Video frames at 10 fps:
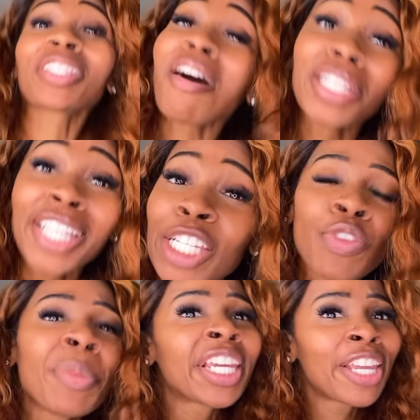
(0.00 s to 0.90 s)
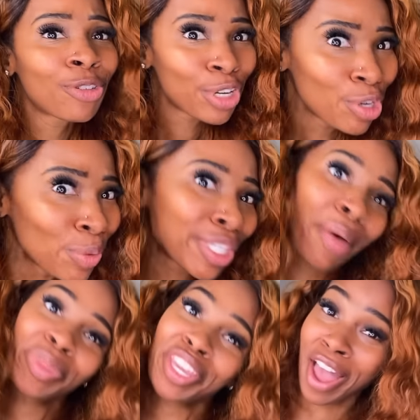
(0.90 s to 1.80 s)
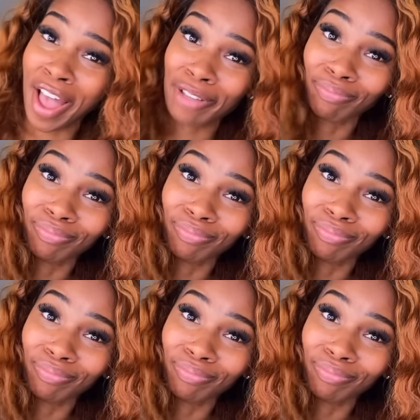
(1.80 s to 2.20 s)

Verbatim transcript: All it takes for me to get you to do something, huh?